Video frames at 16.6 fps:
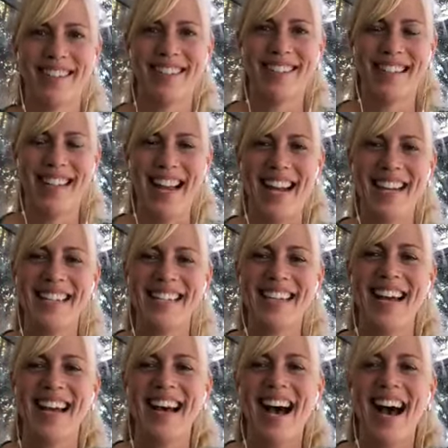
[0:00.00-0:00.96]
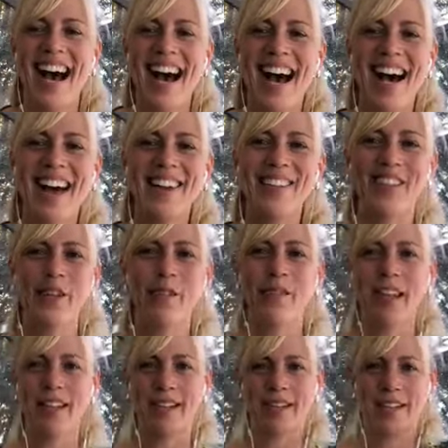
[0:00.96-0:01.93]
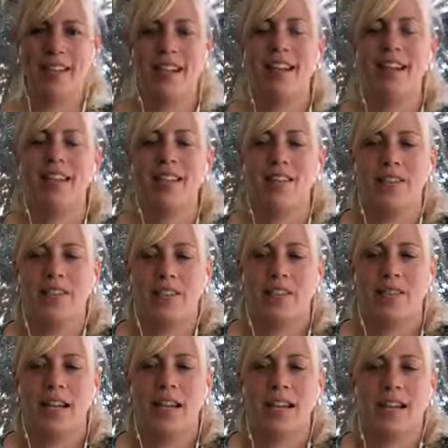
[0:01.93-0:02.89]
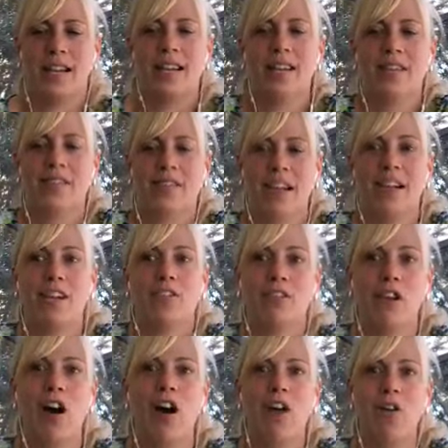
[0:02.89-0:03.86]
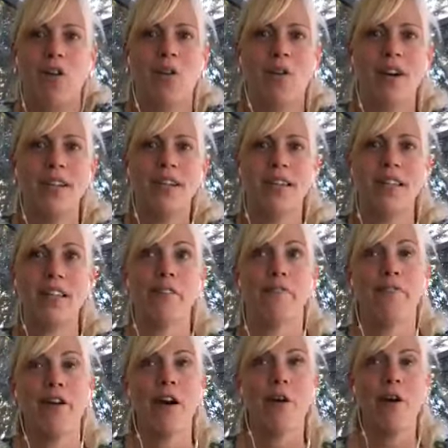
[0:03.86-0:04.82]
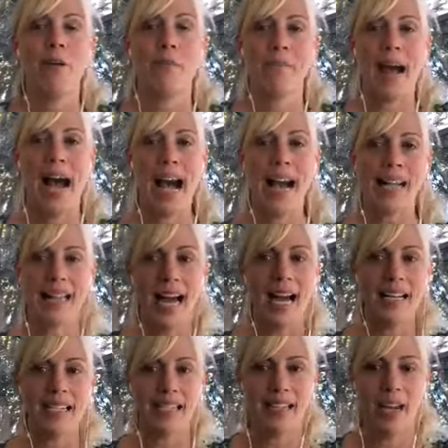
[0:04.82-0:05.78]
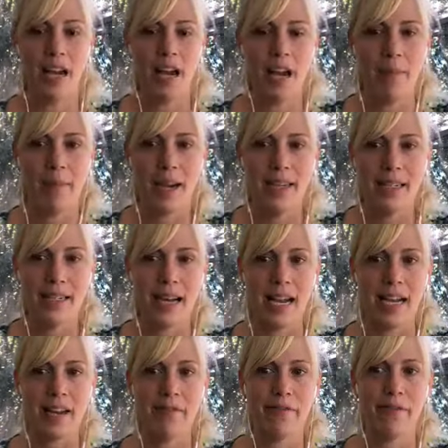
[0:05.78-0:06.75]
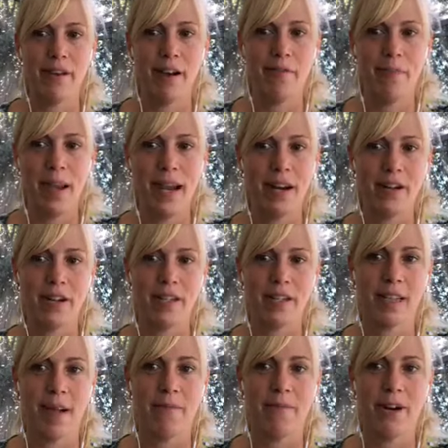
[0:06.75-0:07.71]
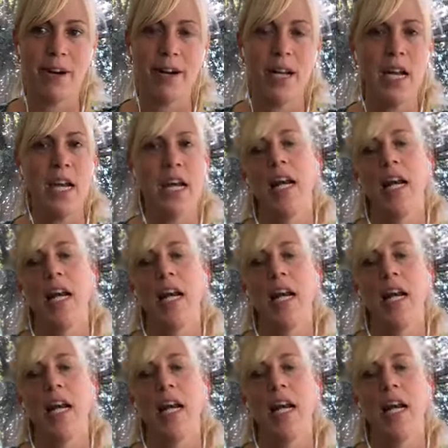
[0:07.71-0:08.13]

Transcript: stance. So if they stand there like a sawhorse in the front or the back, that's a sign of pain or discomfort.